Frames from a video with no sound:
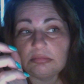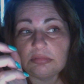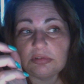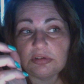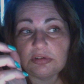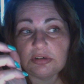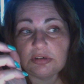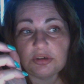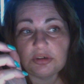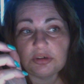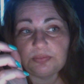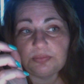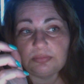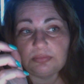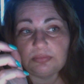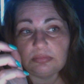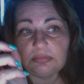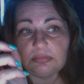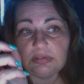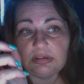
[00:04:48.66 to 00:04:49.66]
Just,
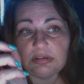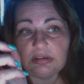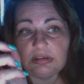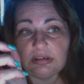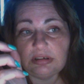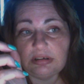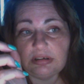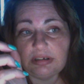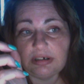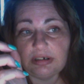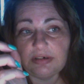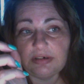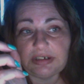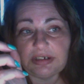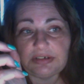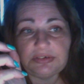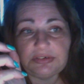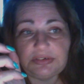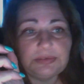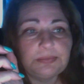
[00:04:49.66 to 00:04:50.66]
there it is.